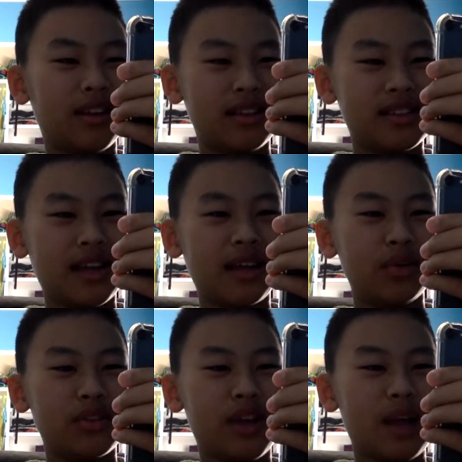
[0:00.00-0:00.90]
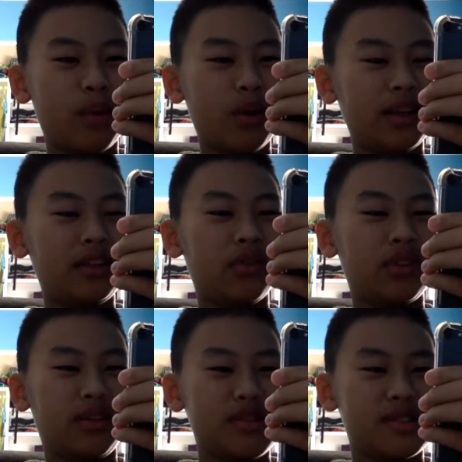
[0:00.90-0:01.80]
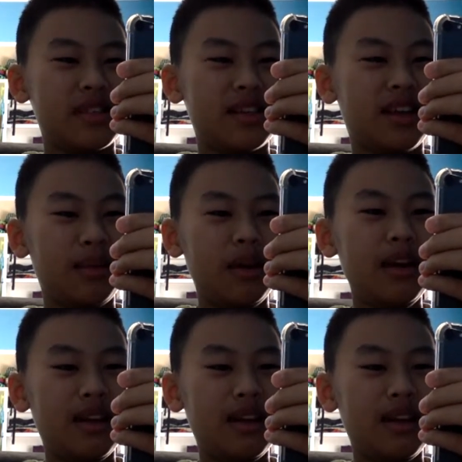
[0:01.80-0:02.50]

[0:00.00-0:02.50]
and sign in with your Apple ID during device setup